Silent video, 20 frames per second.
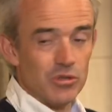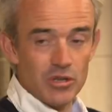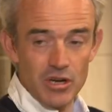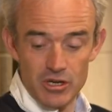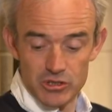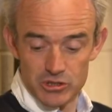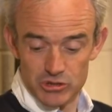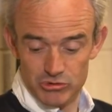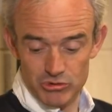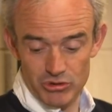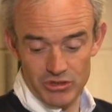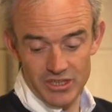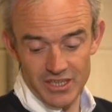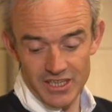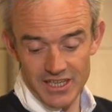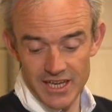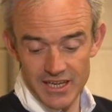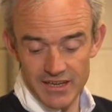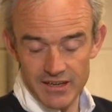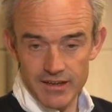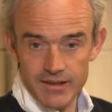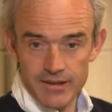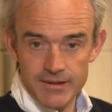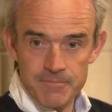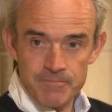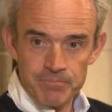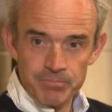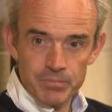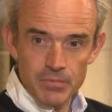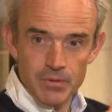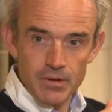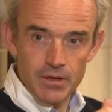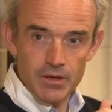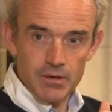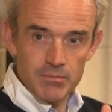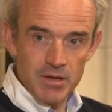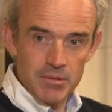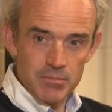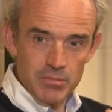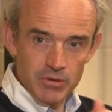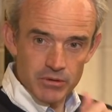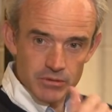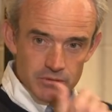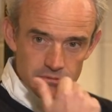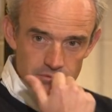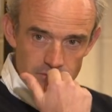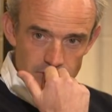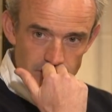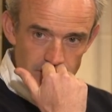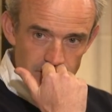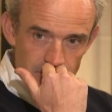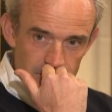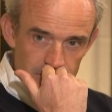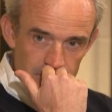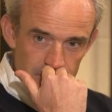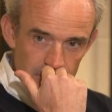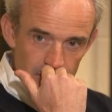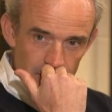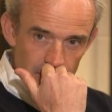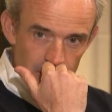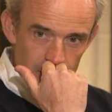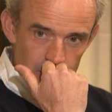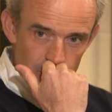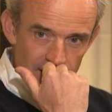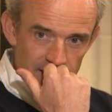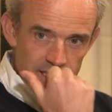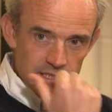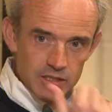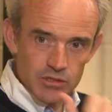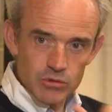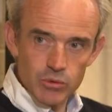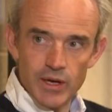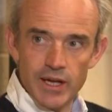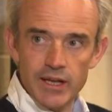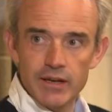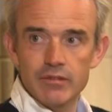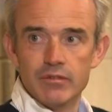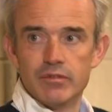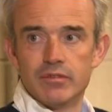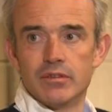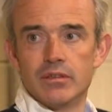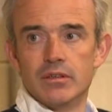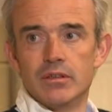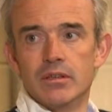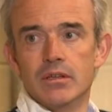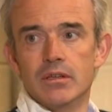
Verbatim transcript: good horses running again. Remember, in twenty twelve,